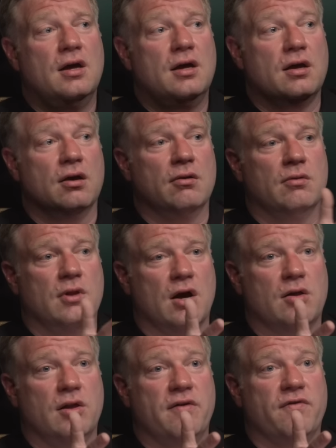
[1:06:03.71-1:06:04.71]
you know,
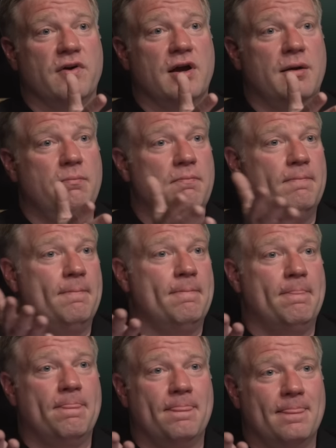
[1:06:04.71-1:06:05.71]
luckily for him,
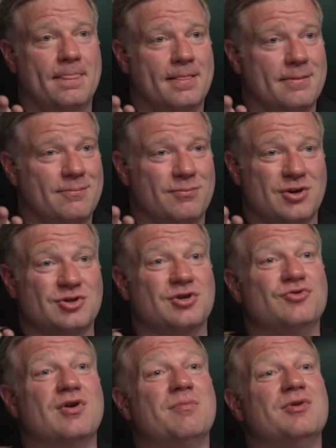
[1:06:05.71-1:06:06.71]

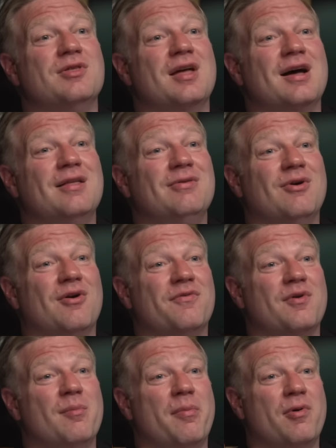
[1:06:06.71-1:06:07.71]
President Trump did not
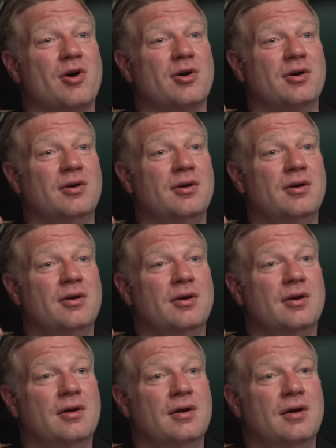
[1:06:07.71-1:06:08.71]
offer him a pardon
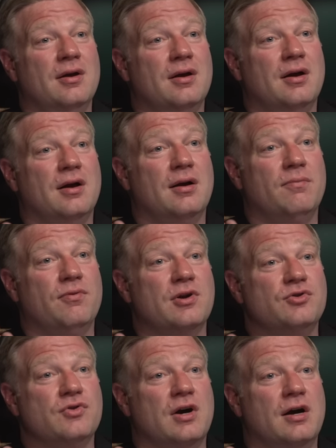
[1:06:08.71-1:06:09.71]
uh,
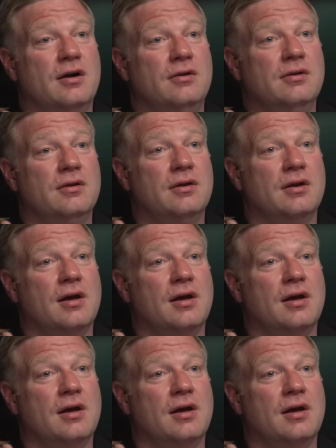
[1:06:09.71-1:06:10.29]
pre trial.